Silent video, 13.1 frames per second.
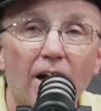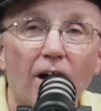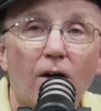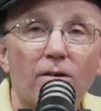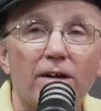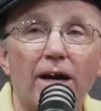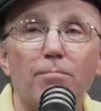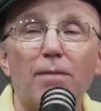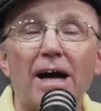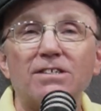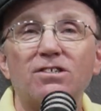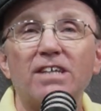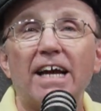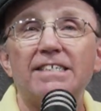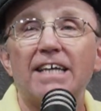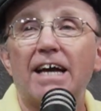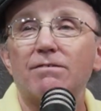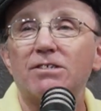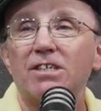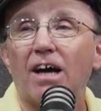Okay, Pat
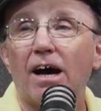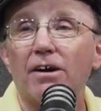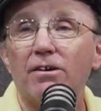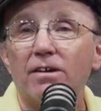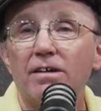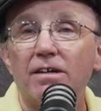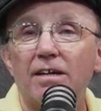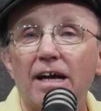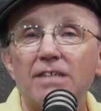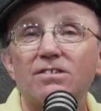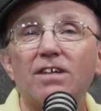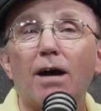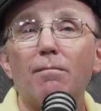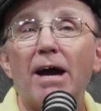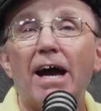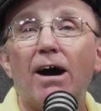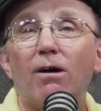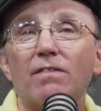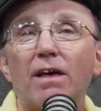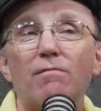Sajak retired. And
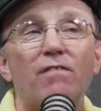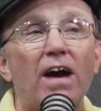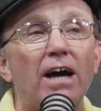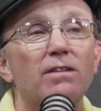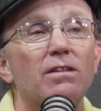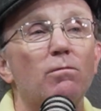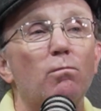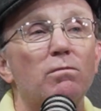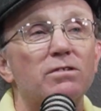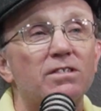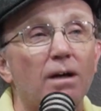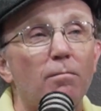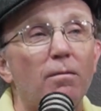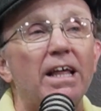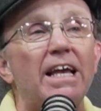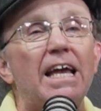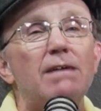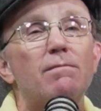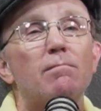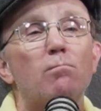somehow they found somebody
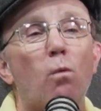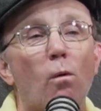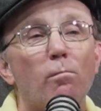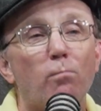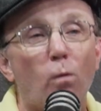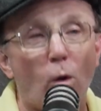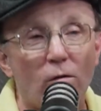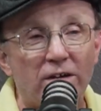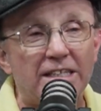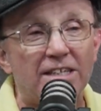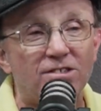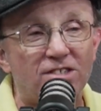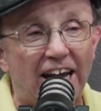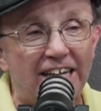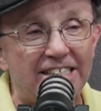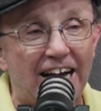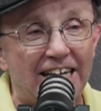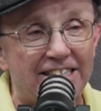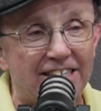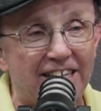even more boring than
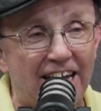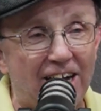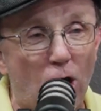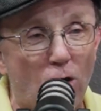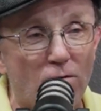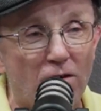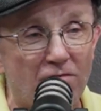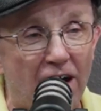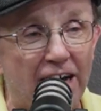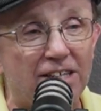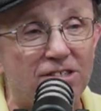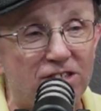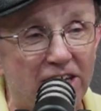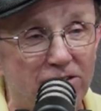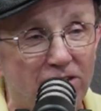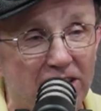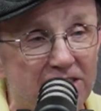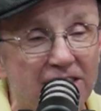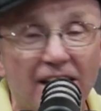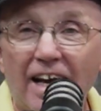Sajak to take over, Ryan Seacrest.